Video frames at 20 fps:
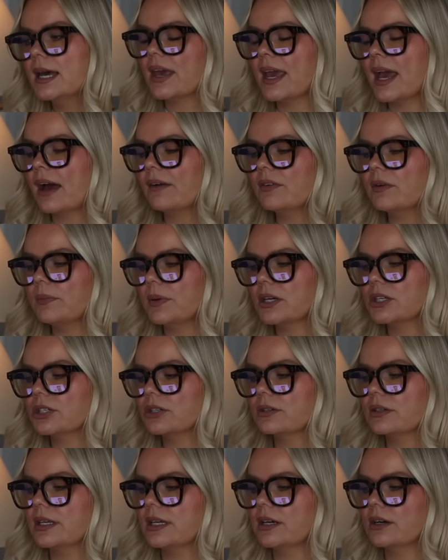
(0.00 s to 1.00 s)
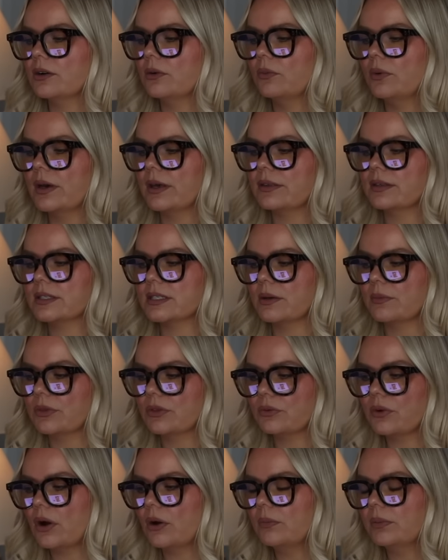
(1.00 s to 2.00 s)
They have it pictured here with some
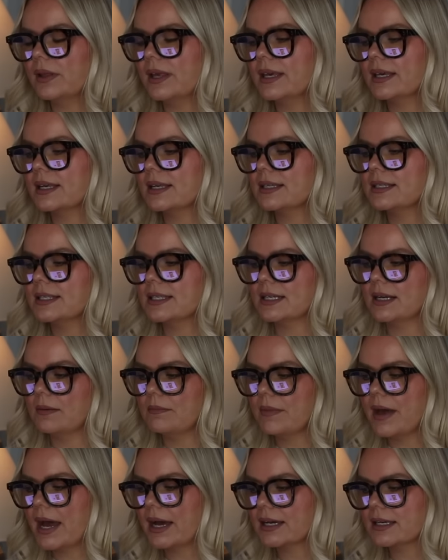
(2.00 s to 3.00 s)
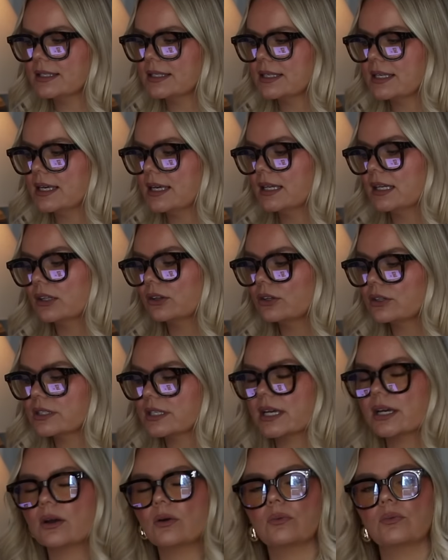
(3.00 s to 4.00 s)
throw blankets and a magazine. It
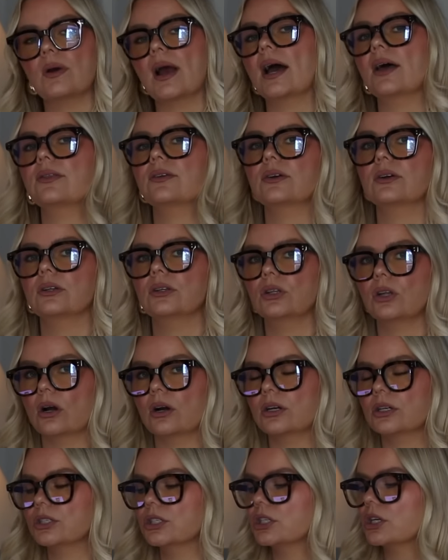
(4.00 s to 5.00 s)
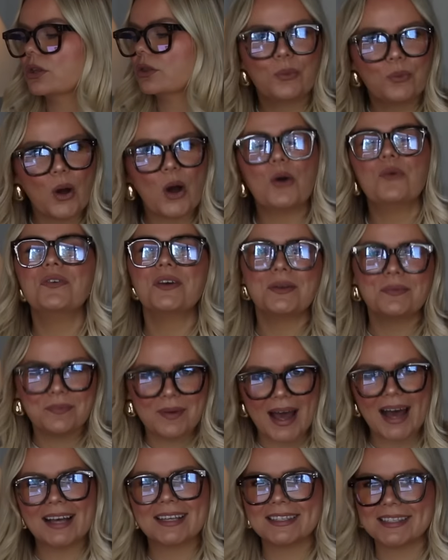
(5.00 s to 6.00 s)
looks like a rather large woven
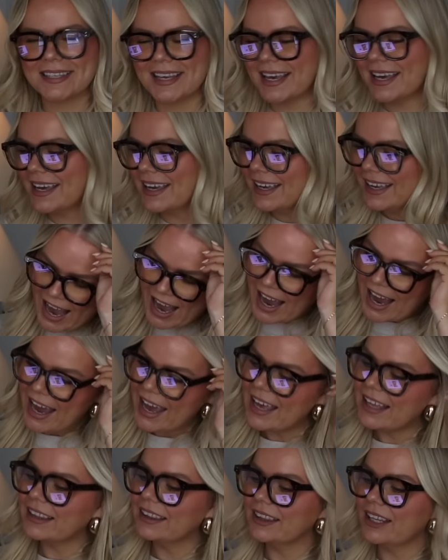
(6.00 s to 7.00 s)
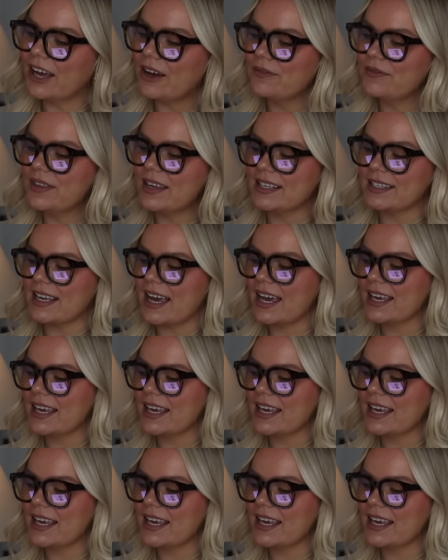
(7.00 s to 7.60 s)
basket. I love this.